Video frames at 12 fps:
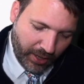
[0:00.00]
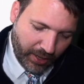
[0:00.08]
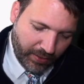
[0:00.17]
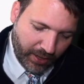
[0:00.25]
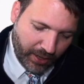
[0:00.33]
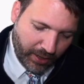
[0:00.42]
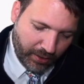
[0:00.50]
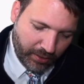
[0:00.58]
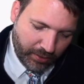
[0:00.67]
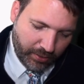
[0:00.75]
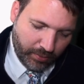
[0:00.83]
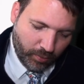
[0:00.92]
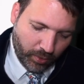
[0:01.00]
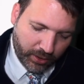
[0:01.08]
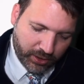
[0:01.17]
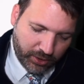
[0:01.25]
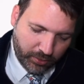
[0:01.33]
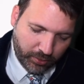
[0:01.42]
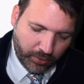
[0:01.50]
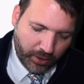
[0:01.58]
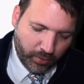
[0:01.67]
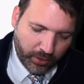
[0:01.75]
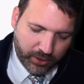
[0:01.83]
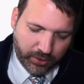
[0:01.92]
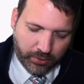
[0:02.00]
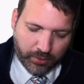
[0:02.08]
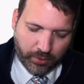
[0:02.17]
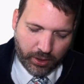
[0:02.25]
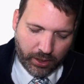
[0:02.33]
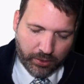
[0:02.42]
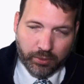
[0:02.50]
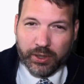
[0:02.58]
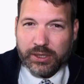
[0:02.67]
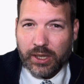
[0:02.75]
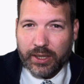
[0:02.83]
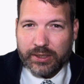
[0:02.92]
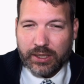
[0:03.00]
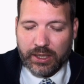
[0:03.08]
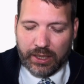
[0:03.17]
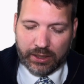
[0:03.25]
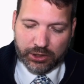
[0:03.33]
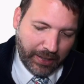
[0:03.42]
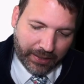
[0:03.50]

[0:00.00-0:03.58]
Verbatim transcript: and then one, two, three, one, two, three, three slots in each.